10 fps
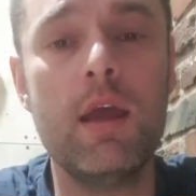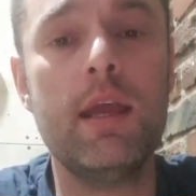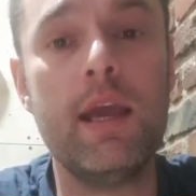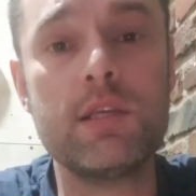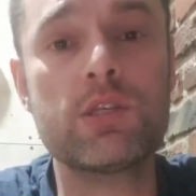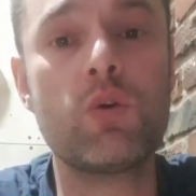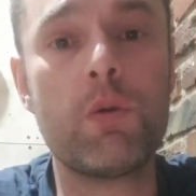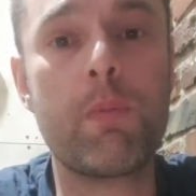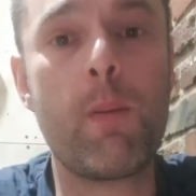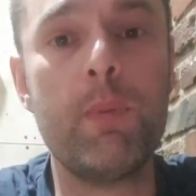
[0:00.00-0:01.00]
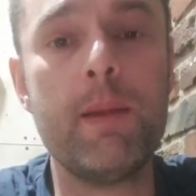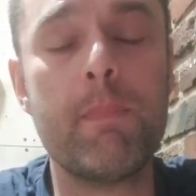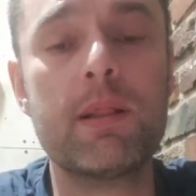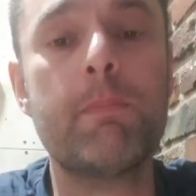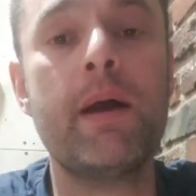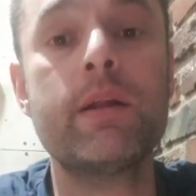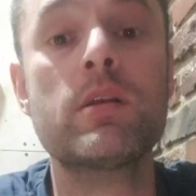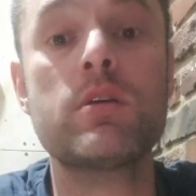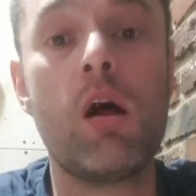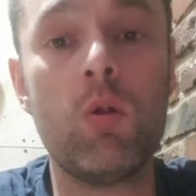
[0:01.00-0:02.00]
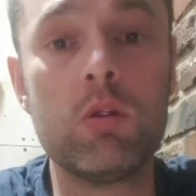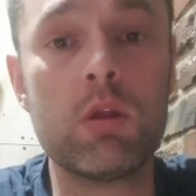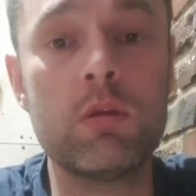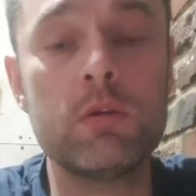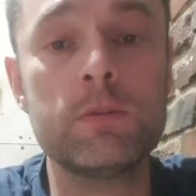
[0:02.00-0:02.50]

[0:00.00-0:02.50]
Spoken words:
Yes, stored properly, but the paint is old.